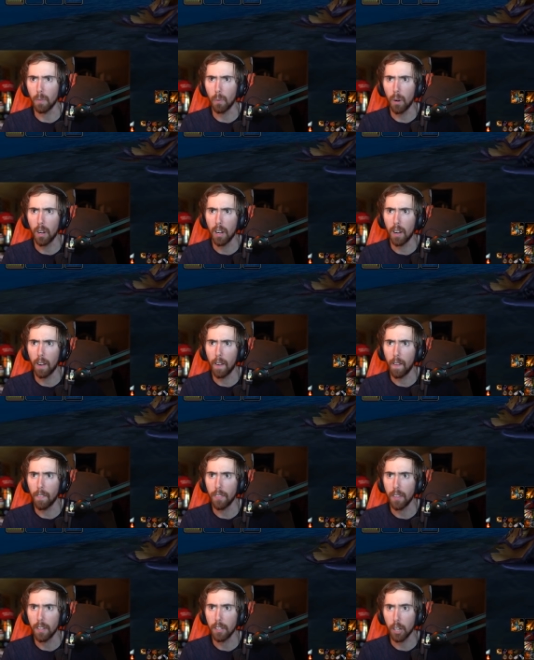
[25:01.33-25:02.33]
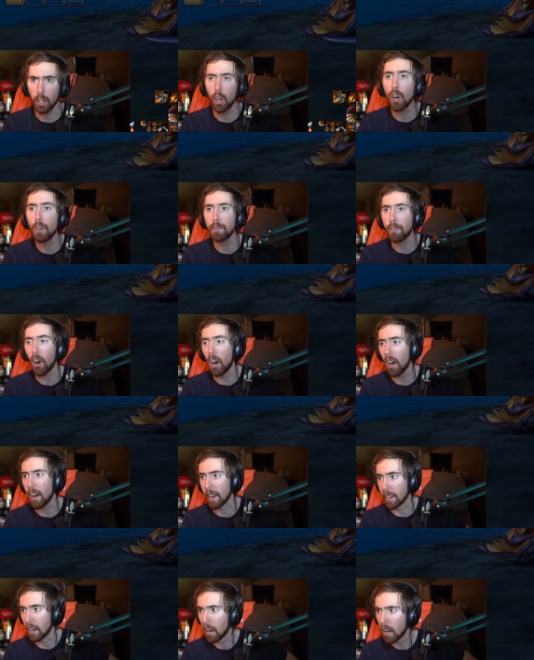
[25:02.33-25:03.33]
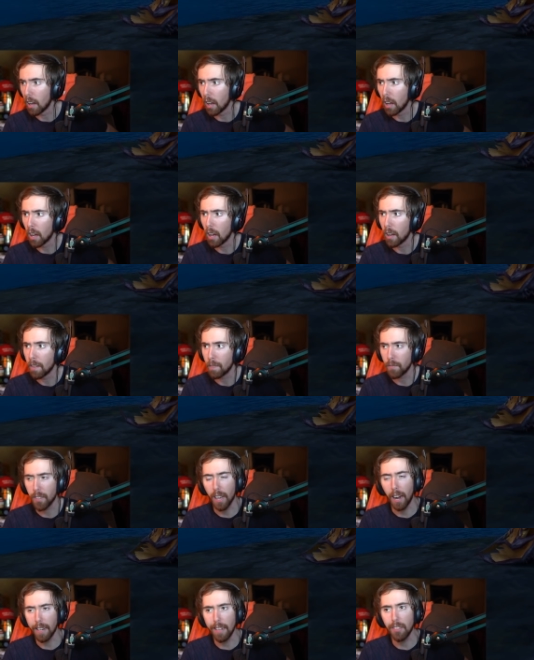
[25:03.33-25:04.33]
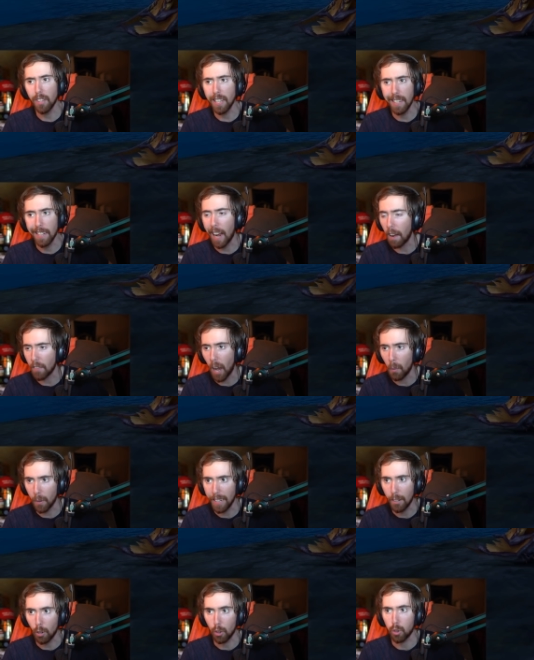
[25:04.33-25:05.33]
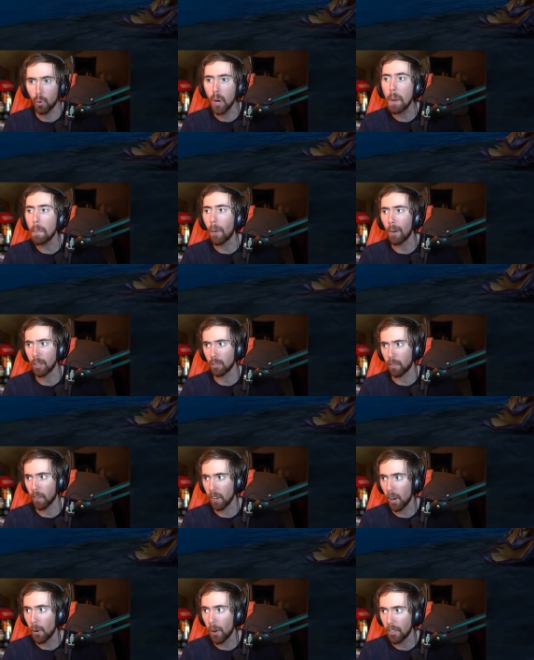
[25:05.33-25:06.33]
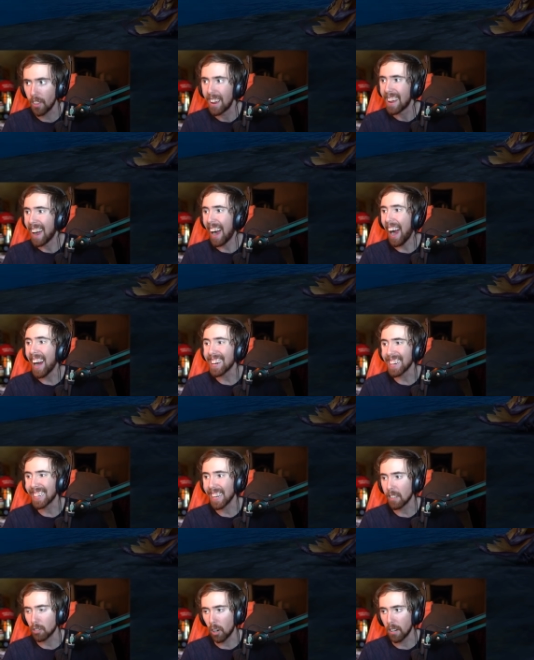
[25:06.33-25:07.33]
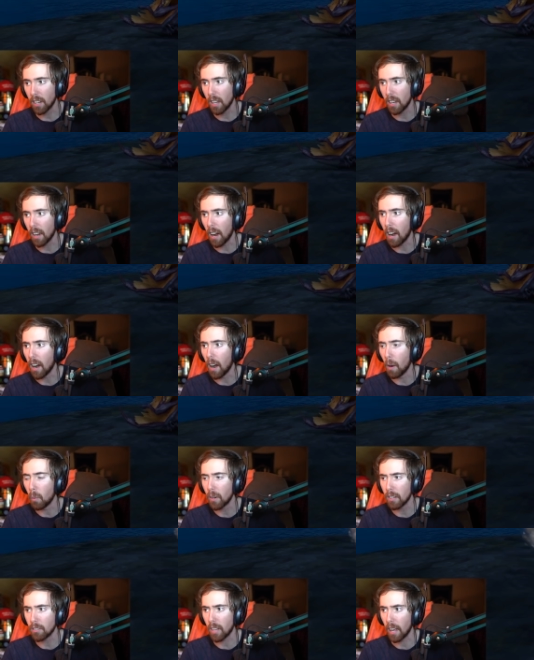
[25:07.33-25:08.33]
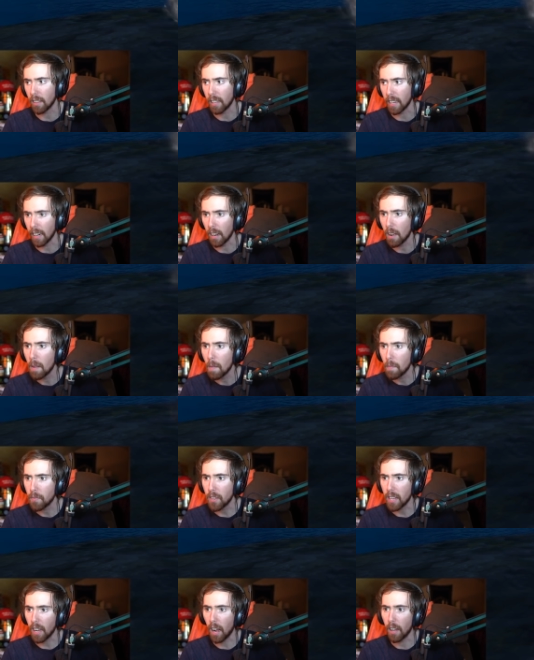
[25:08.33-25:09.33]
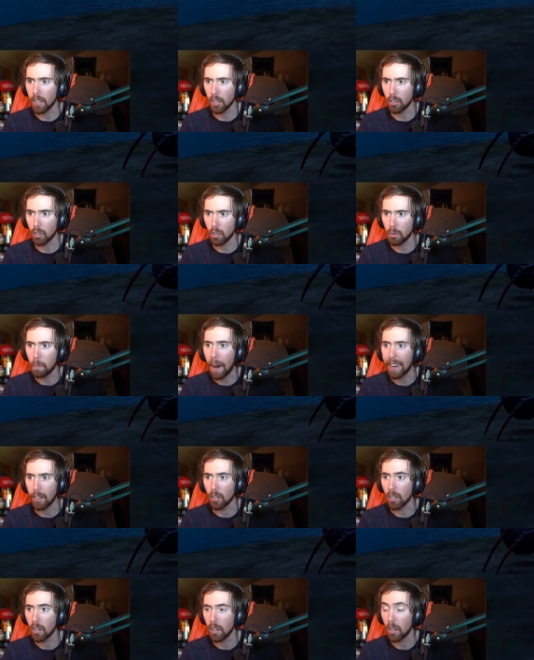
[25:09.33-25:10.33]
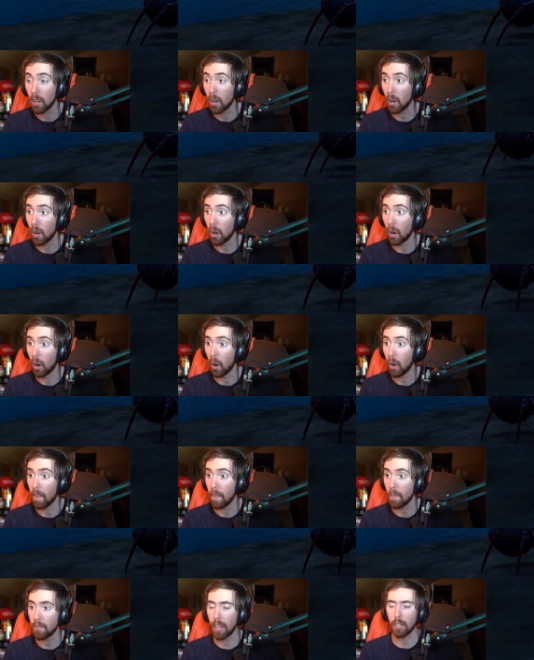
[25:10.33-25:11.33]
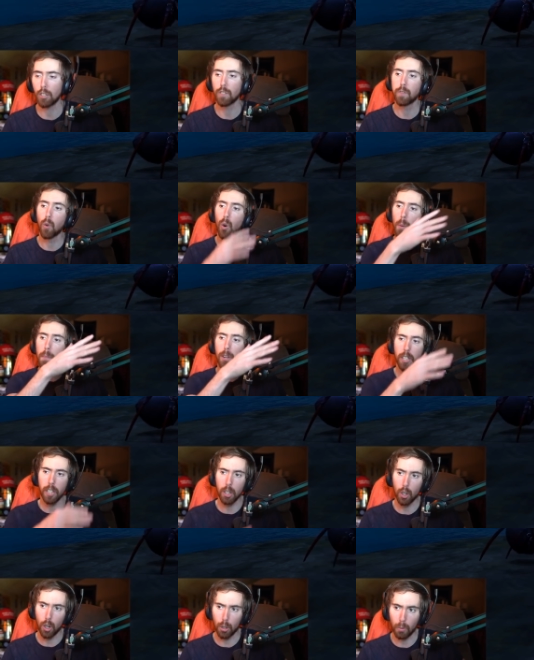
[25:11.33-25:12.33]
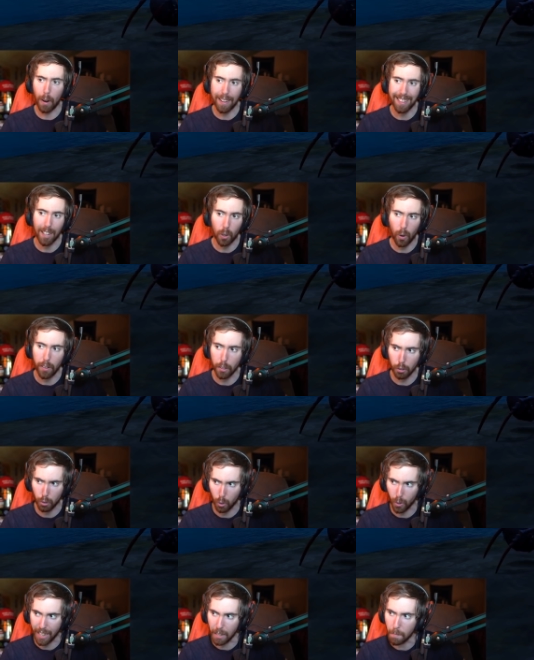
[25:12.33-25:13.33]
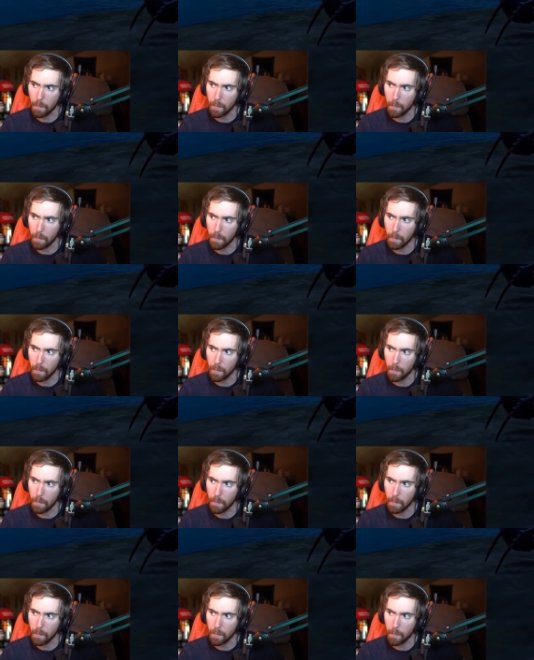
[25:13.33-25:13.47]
Uh, the Kufan? Yeah, I didn't think he'd have that one either. Three points for Lilith. Hayden gets on the. Uh, what is that thing? the, uh, the, the spider. That's 4 million gold right there on the screen.